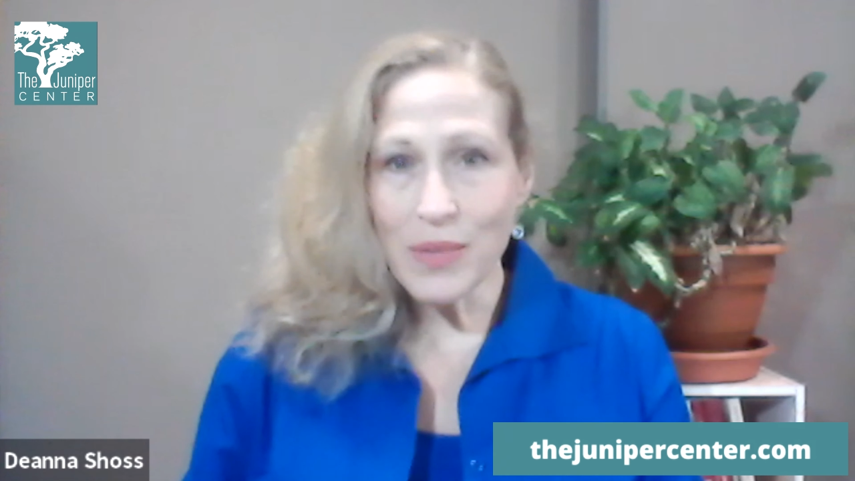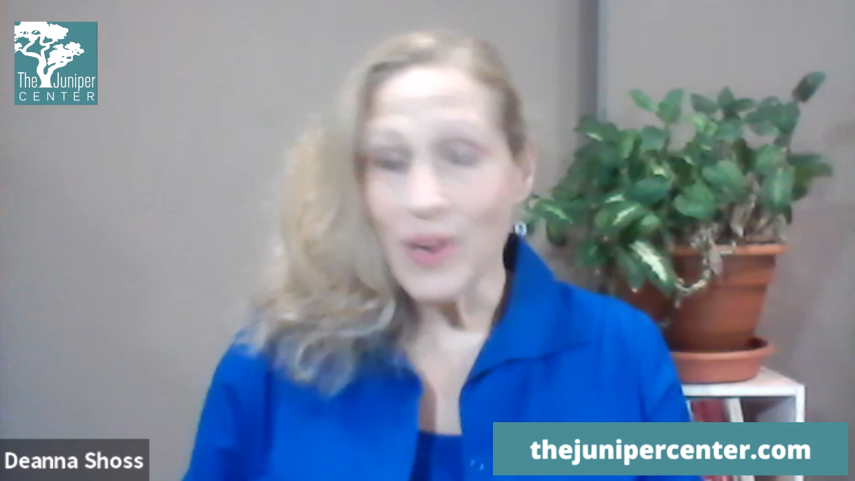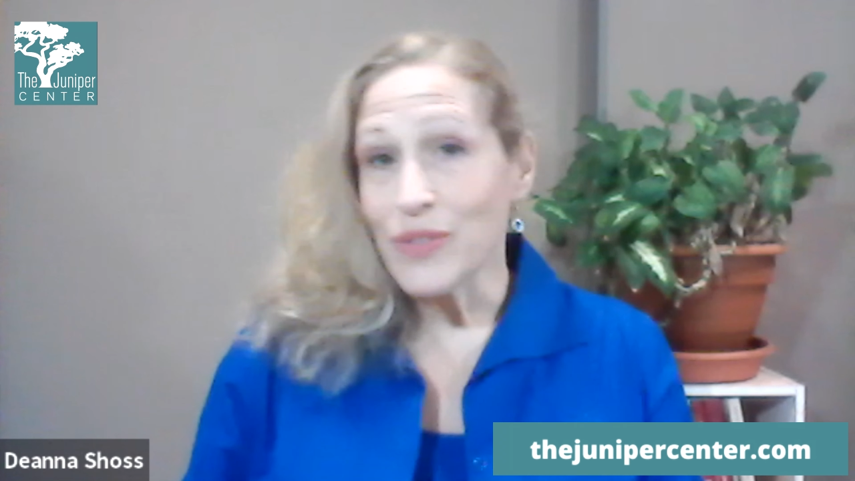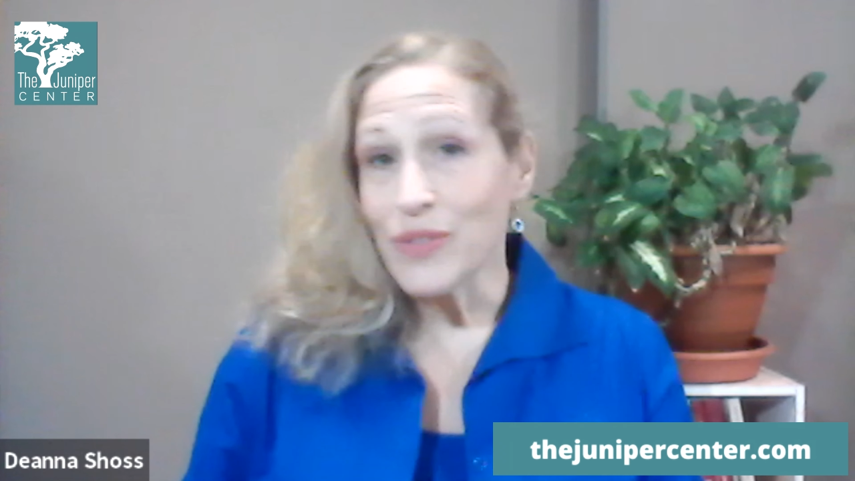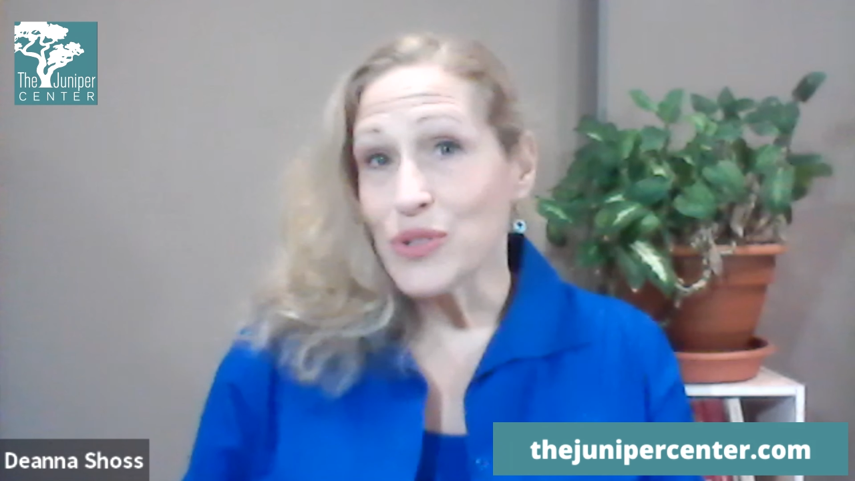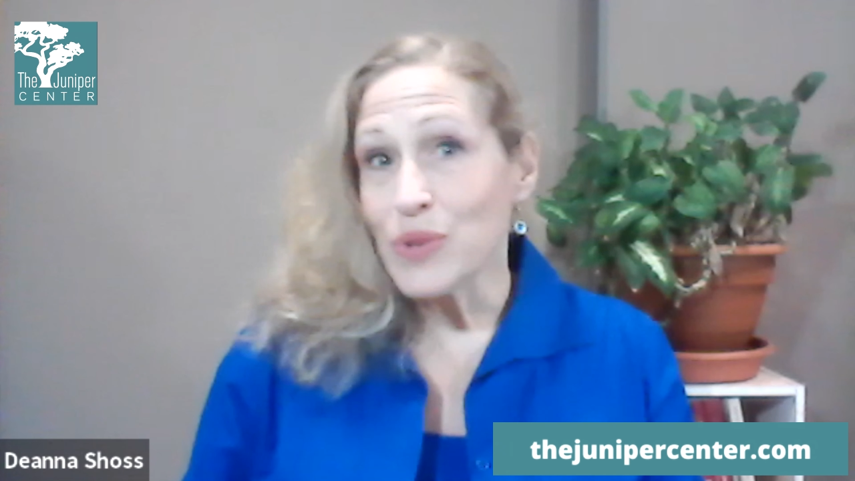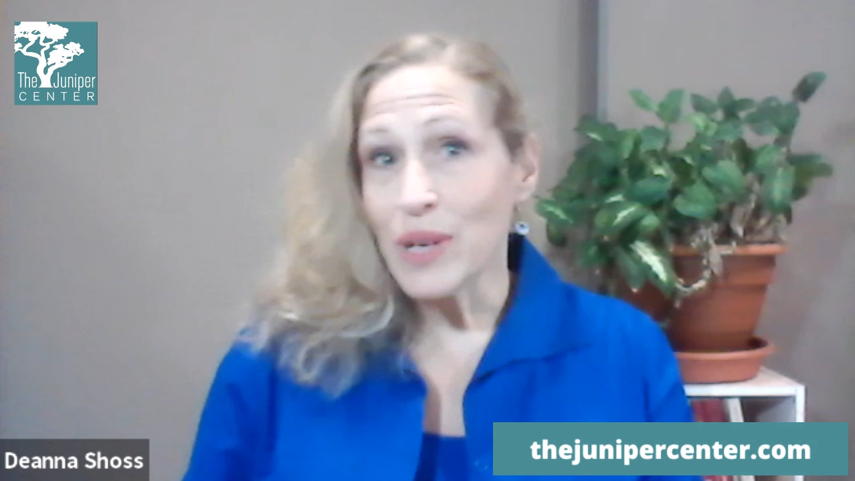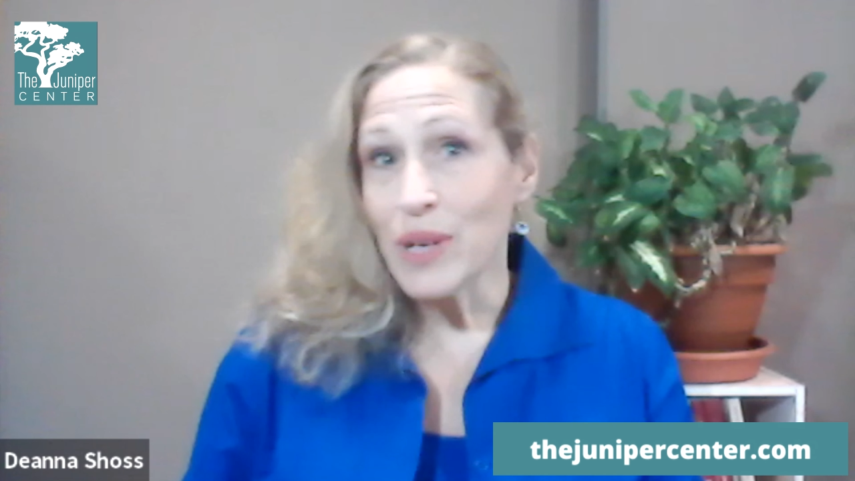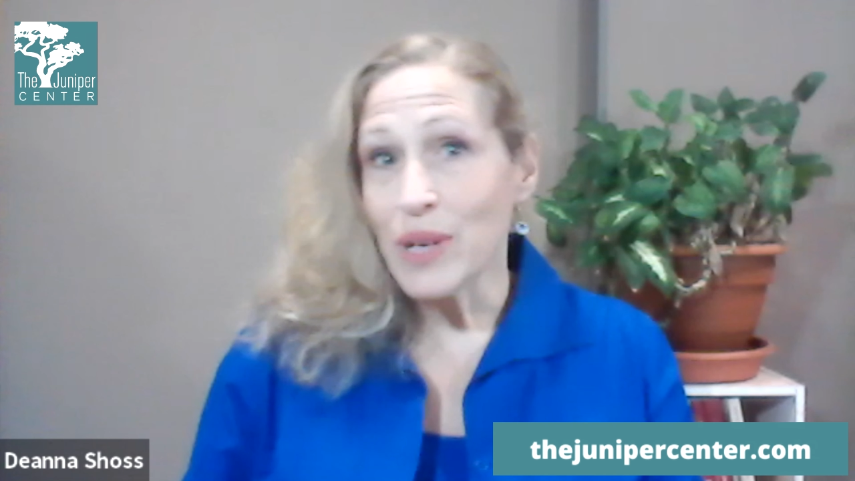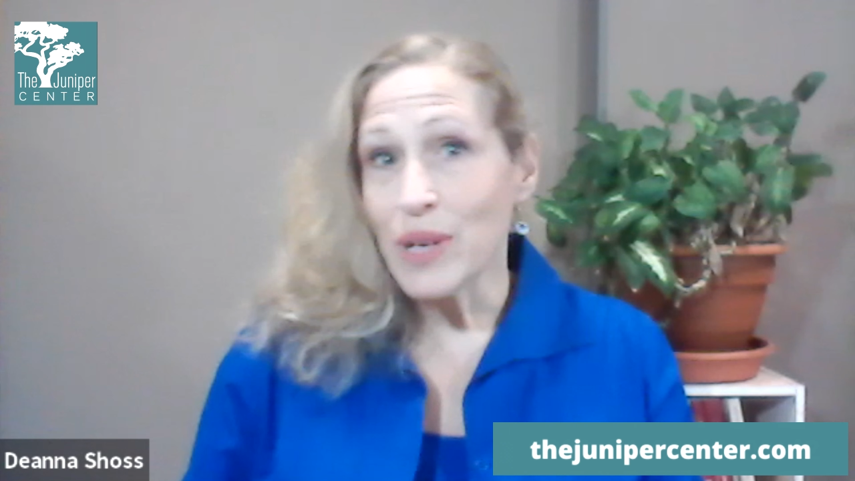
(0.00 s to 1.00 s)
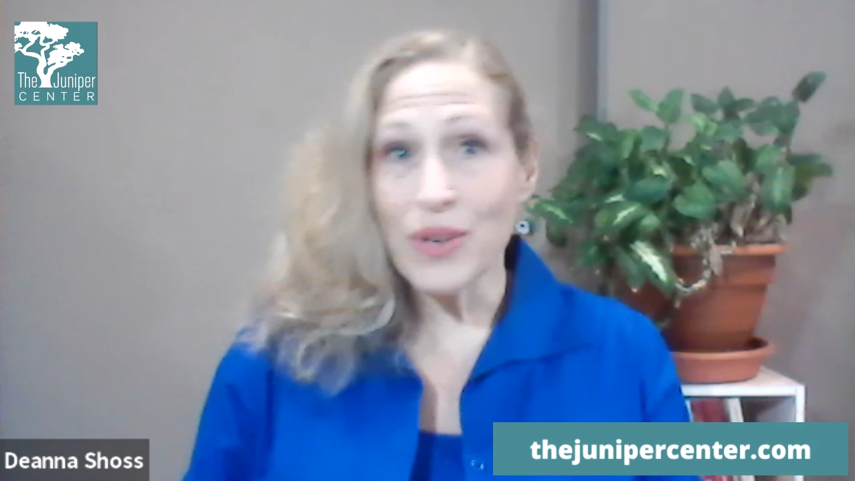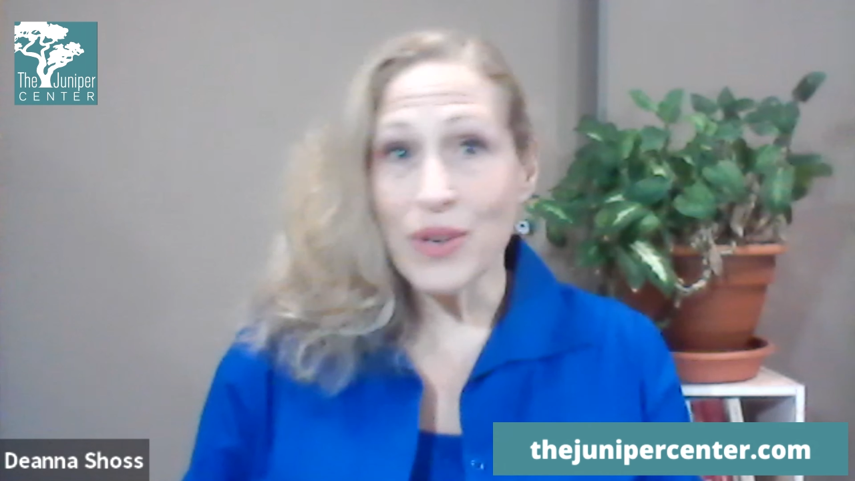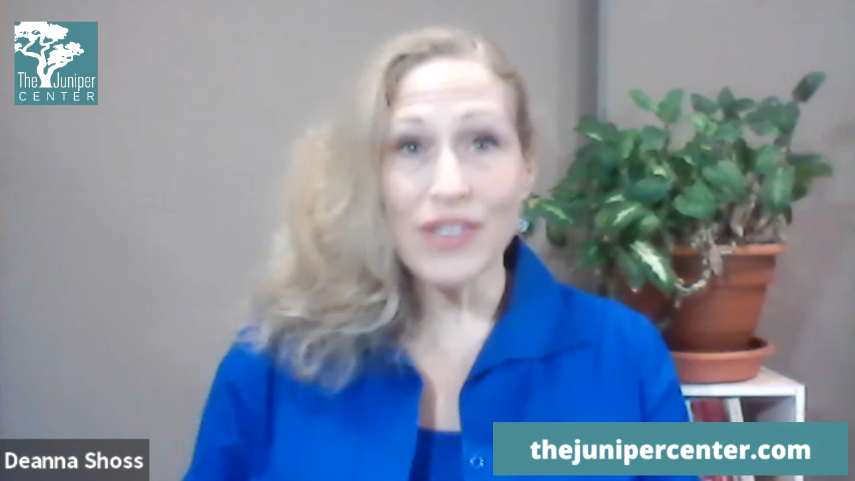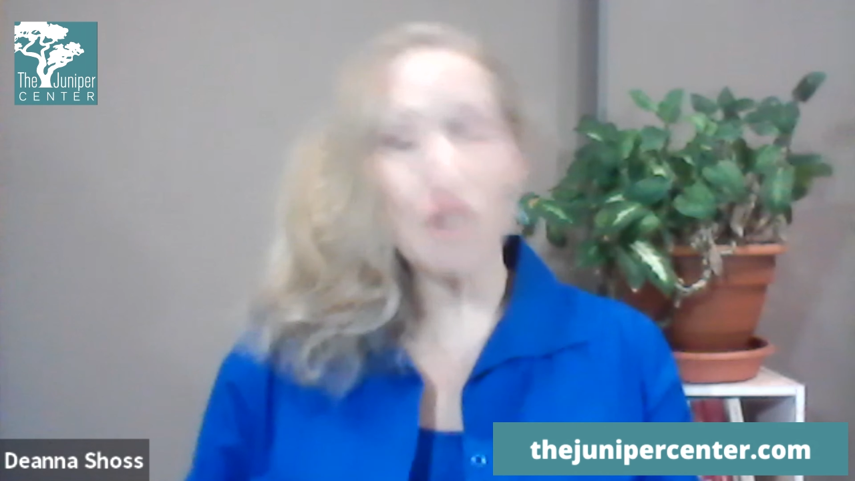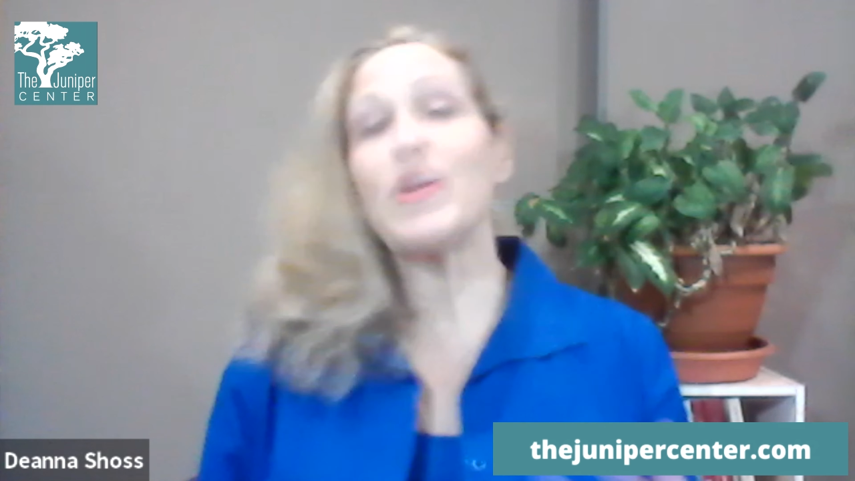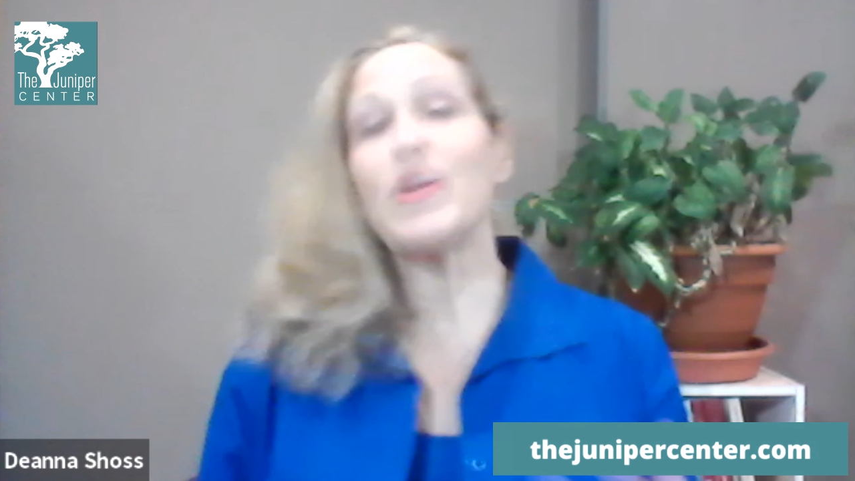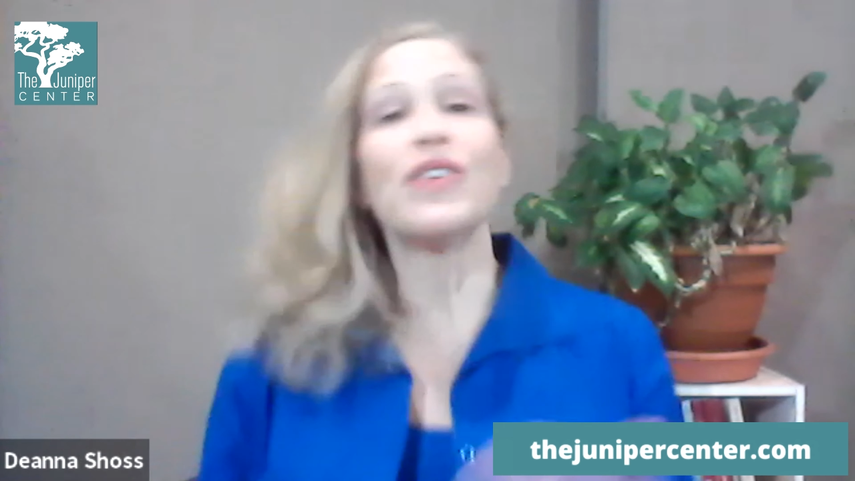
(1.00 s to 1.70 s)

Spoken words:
if you're doing it with your eyes open,